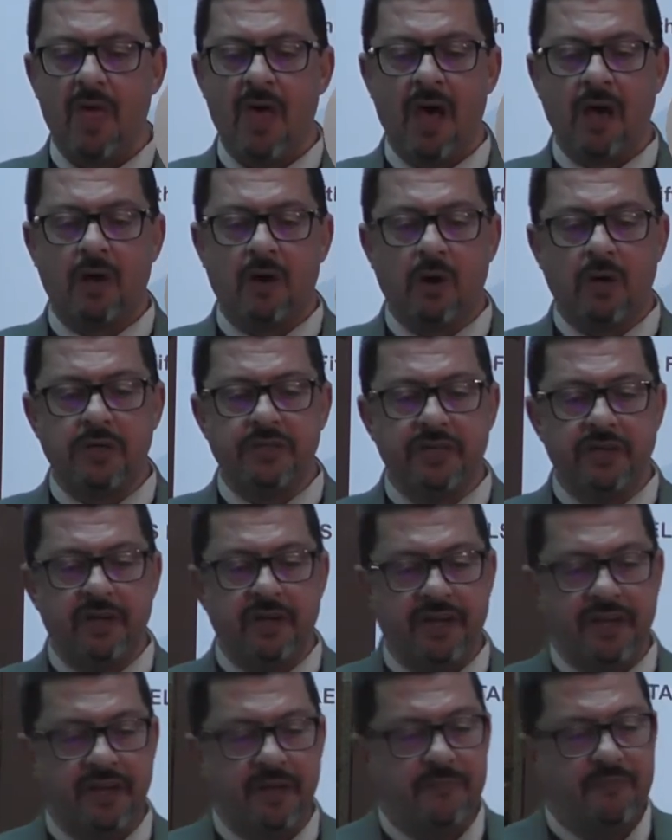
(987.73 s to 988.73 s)

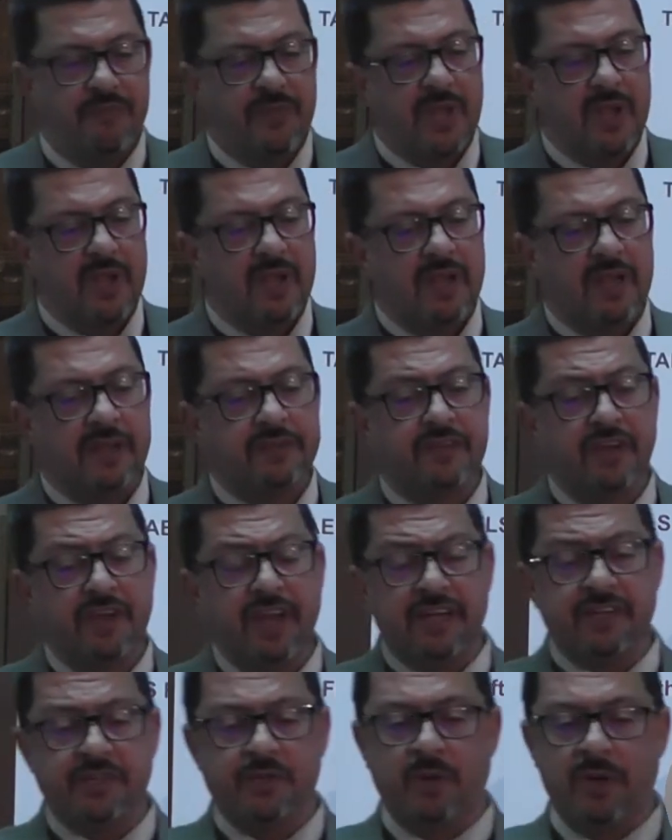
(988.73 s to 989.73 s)
Accordingly,
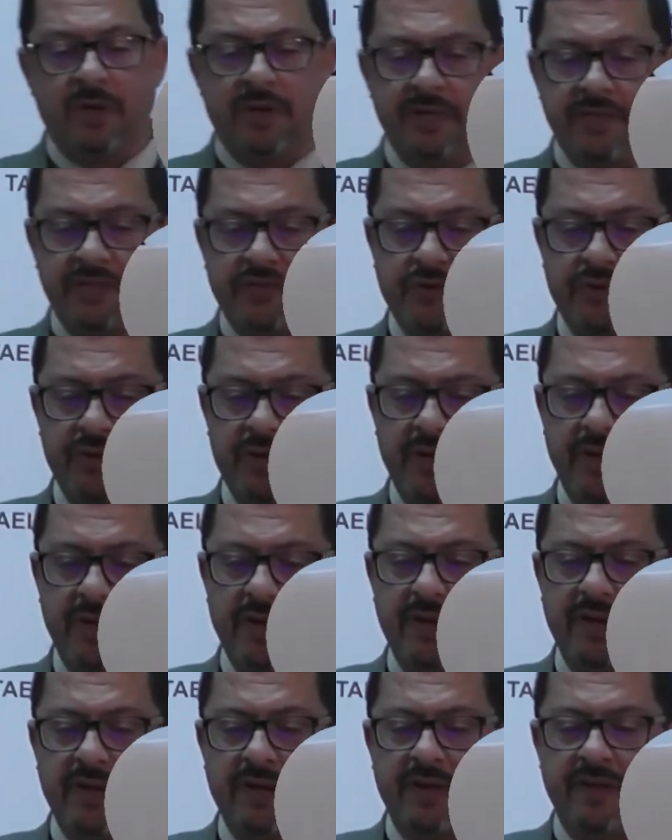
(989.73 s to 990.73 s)
intellectual
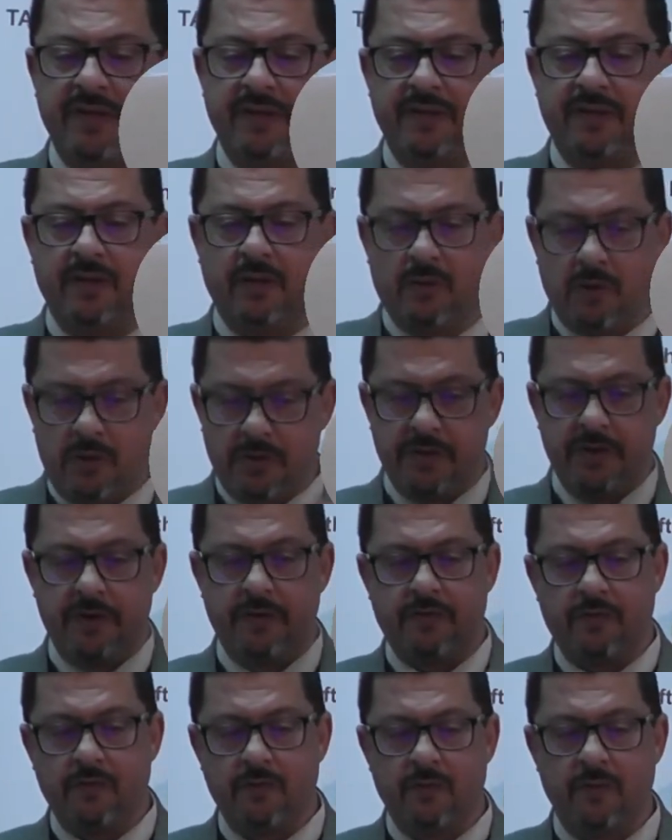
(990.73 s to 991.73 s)
history, according
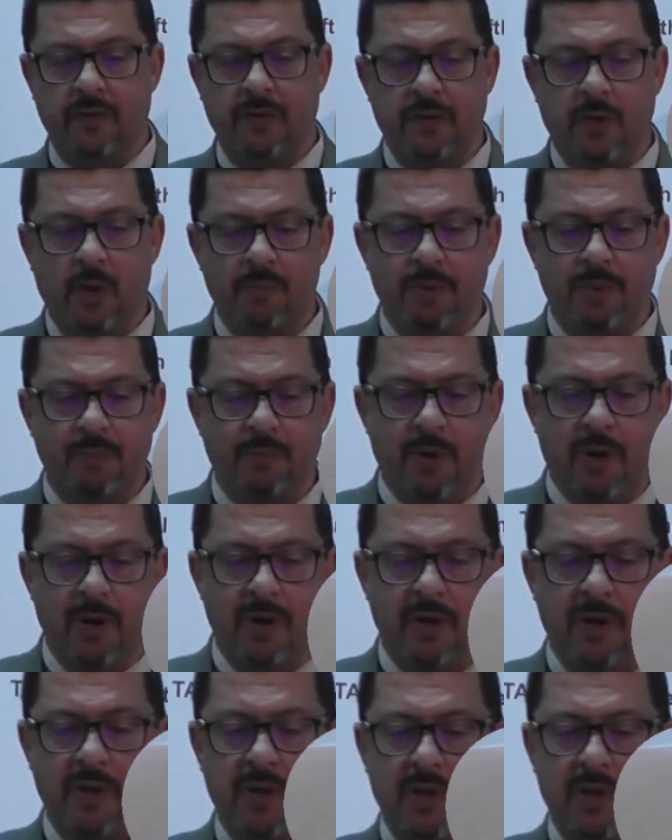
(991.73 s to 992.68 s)
to Klovenberg,